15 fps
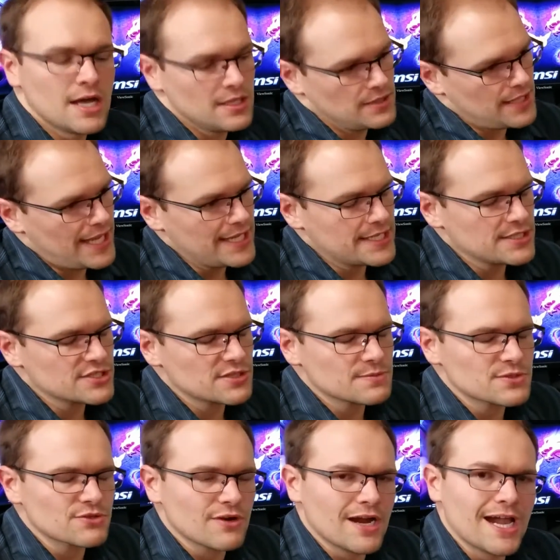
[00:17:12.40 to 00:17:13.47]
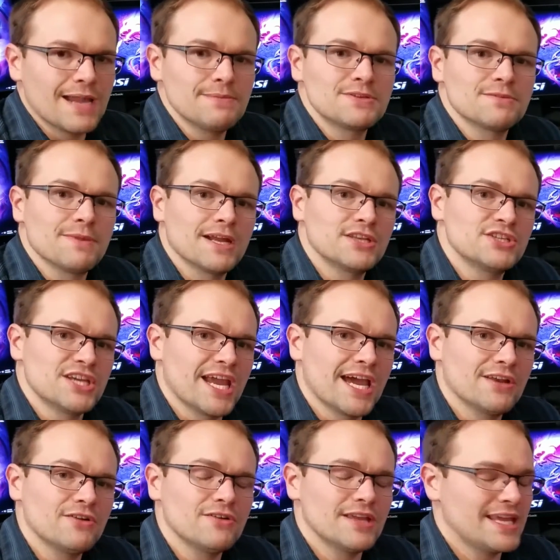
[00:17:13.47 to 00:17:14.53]
Like and subscribe to my
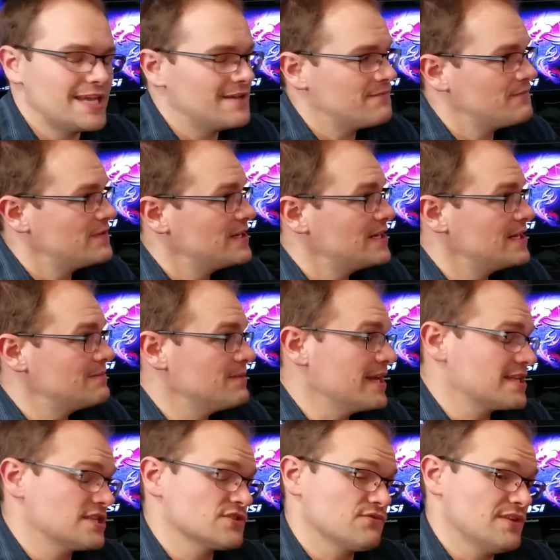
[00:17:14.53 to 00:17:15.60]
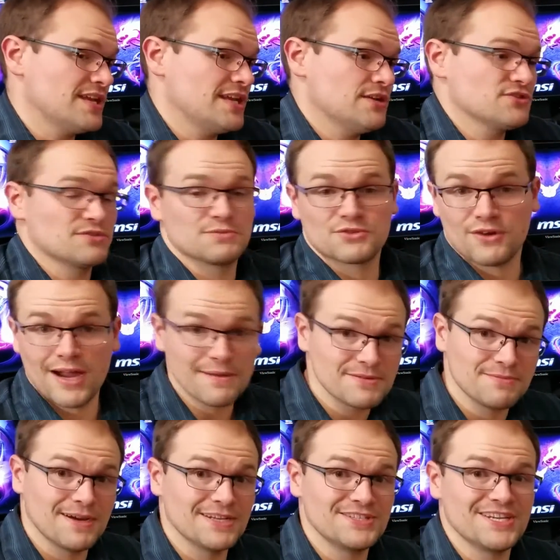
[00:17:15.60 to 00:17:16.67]
channel if uh, like this video, subscribe to
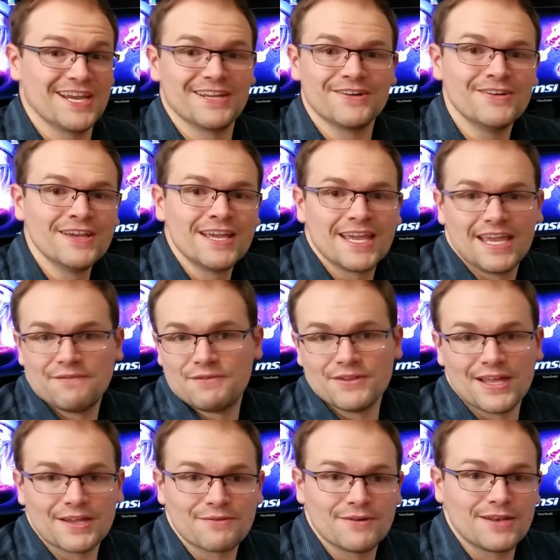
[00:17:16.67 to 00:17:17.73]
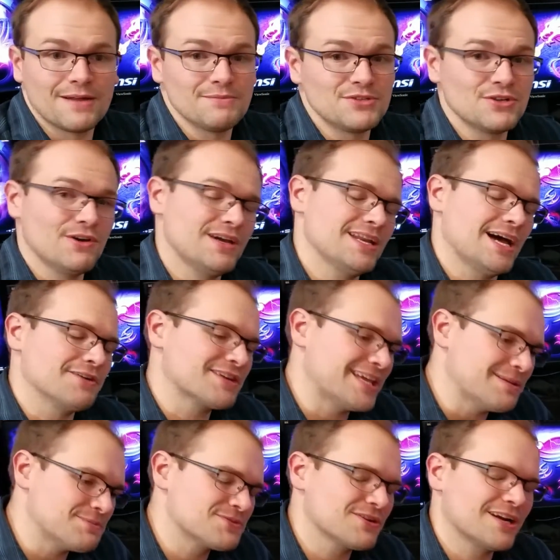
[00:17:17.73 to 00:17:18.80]
my channel. If you like what I'm doing, I'll
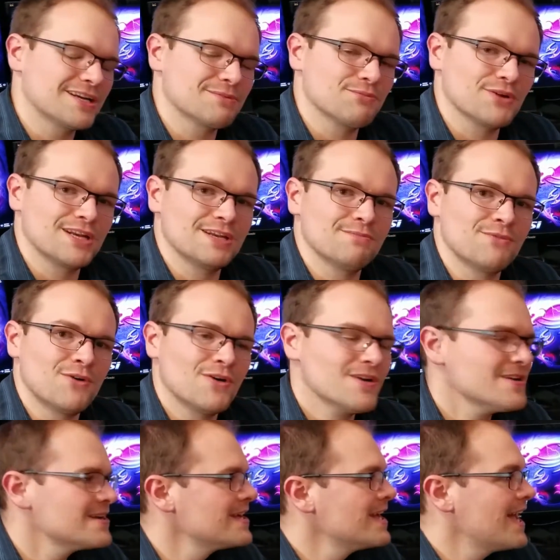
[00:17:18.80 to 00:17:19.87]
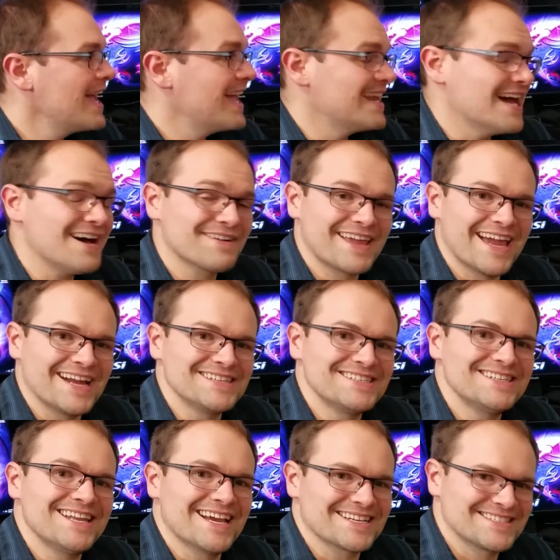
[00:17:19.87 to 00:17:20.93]
keep trying to bring you more, and I'll catch
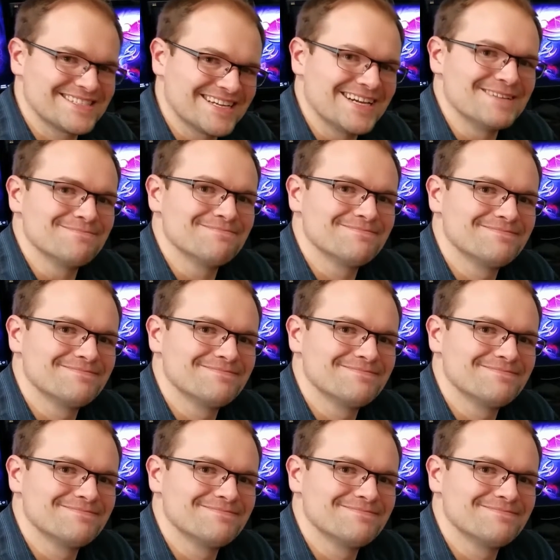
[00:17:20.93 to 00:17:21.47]
you next time.